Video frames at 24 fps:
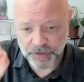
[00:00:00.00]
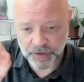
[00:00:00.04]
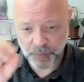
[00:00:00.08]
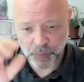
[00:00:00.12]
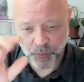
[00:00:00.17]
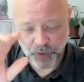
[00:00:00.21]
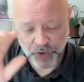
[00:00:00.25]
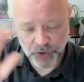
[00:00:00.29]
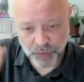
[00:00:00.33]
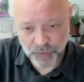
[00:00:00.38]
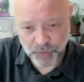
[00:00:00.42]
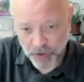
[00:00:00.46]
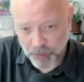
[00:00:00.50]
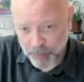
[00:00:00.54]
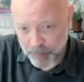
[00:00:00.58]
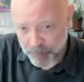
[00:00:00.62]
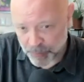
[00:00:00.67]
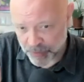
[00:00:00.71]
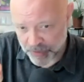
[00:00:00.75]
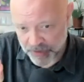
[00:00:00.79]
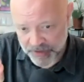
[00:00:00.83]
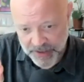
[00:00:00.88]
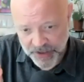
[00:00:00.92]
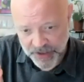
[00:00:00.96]
and what you don't
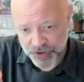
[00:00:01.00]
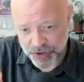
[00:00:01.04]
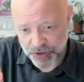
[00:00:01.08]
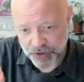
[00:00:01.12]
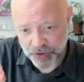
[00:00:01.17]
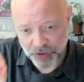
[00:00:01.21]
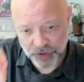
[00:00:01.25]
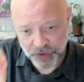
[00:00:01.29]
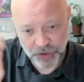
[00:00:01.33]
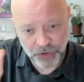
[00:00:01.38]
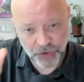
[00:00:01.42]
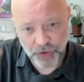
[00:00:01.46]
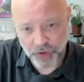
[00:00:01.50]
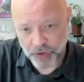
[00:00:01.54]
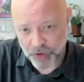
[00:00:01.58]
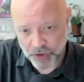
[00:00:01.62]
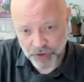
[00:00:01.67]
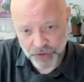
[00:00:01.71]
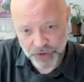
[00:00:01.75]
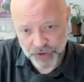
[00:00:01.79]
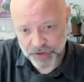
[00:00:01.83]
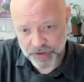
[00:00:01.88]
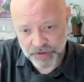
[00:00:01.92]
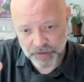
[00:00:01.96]
put attention on, you're not
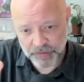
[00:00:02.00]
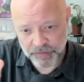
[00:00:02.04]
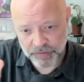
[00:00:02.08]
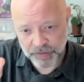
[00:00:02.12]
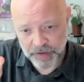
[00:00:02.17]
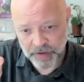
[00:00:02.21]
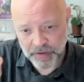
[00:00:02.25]
conscious of.